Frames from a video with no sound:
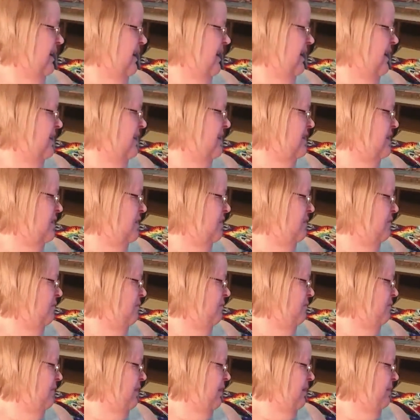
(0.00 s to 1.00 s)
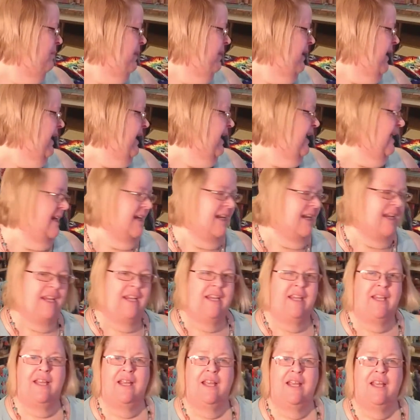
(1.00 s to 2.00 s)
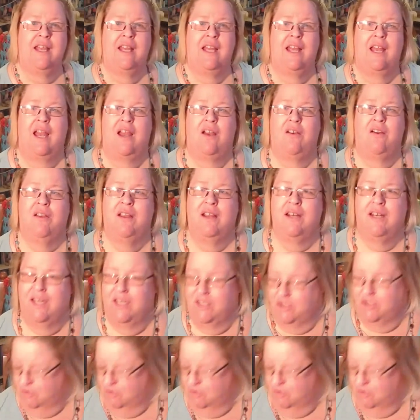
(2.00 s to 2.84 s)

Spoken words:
into a painting? How can I